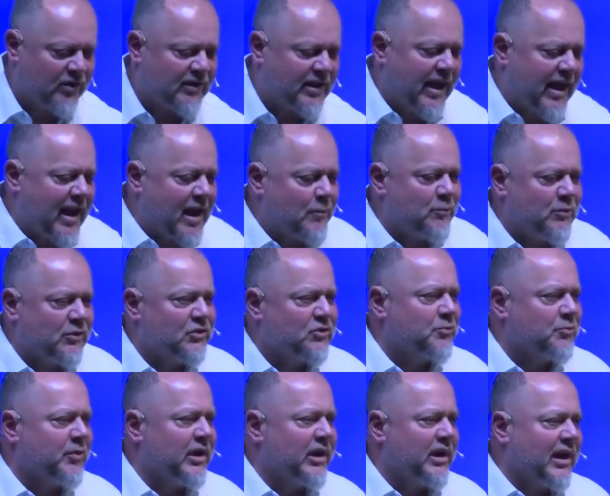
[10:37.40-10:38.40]
that happened to
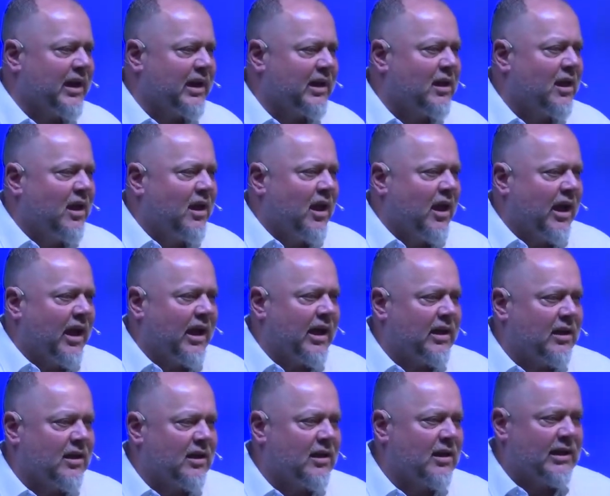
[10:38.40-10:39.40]
me, I, I,
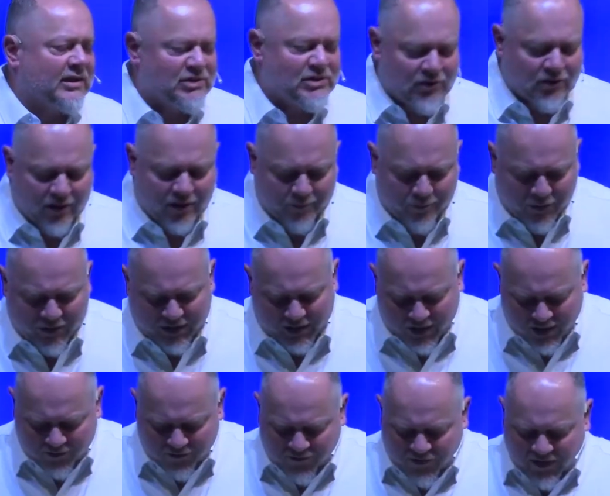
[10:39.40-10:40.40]
uh, I started putting
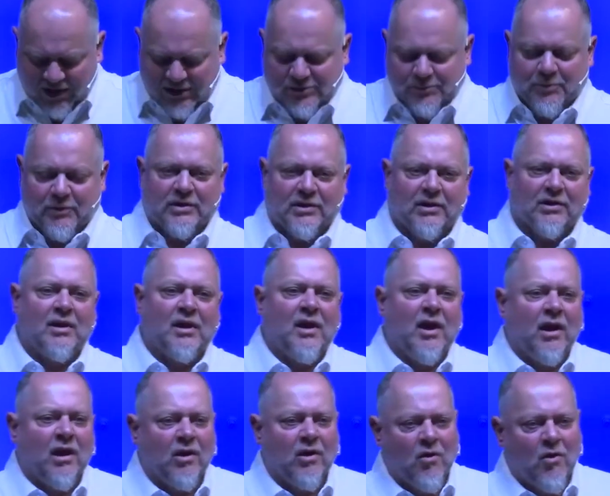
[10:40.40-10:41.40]
on Facebook
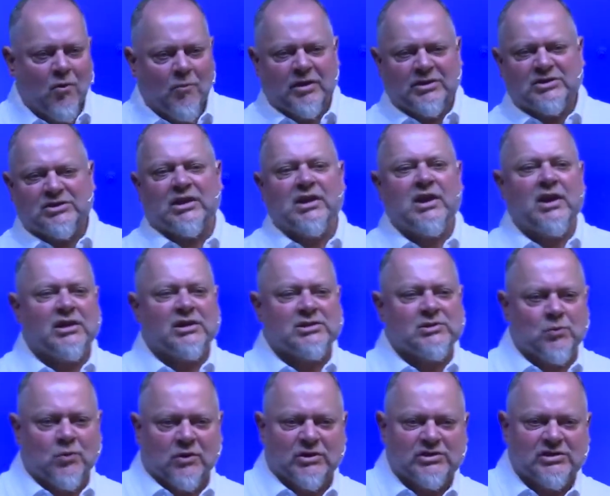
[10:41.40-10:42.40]
a, a whole bunch of cuss
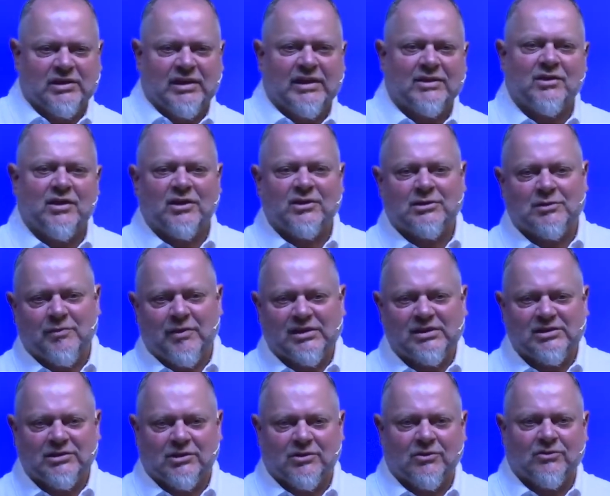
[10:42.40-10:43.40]
words, and I thought to
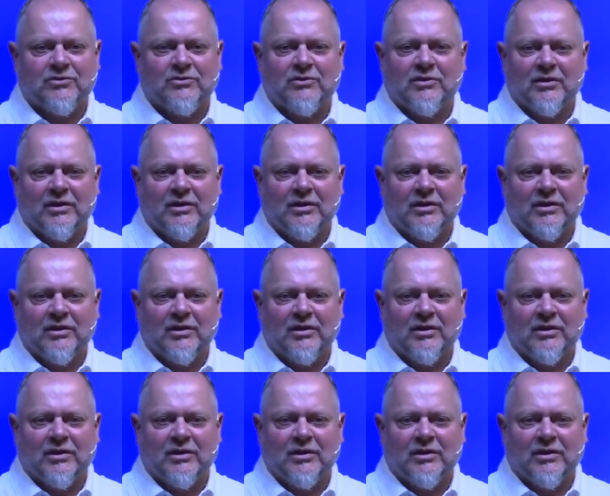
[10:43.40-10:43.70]
myself,